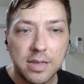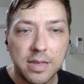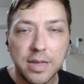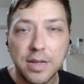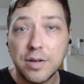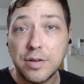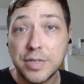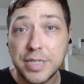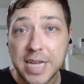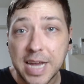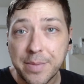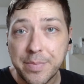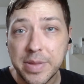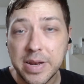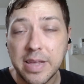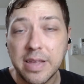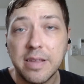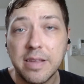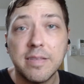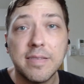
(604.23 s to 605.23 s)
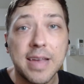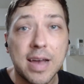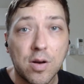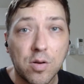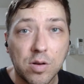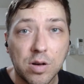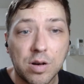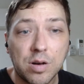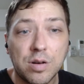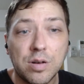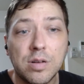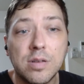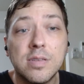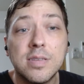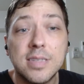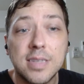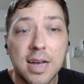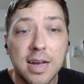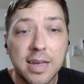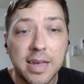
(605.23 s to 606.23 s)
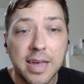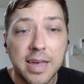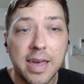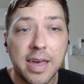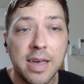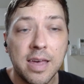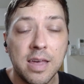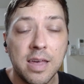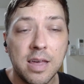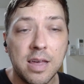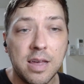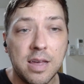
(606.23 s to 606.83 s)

You know, Japanese alcohol, sake.